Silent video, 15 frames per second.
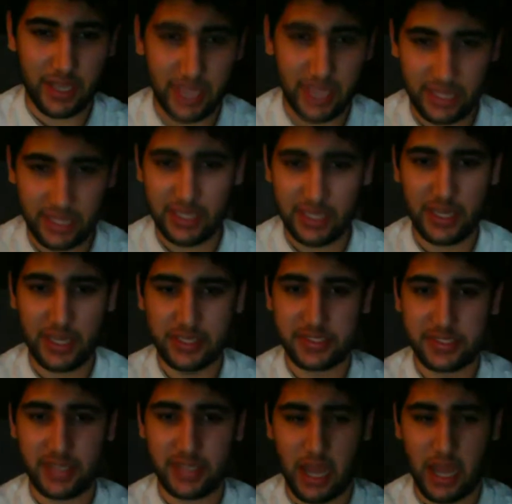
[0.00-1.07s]

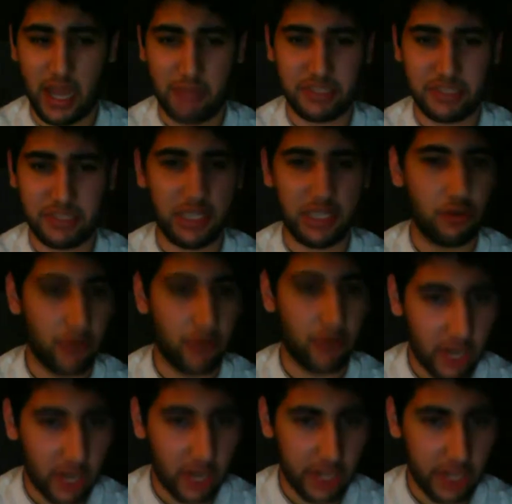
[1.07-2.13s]
Elias Tito
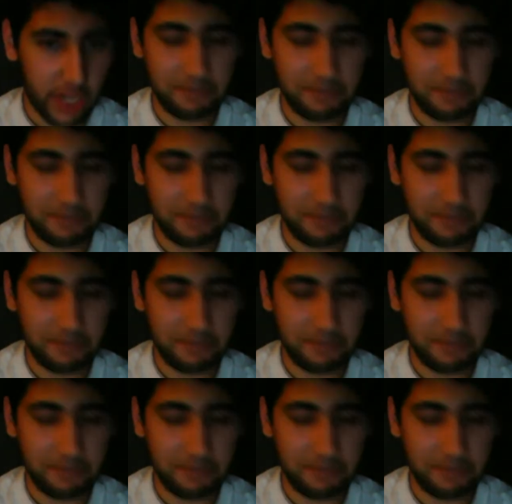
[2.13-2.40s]
Rod.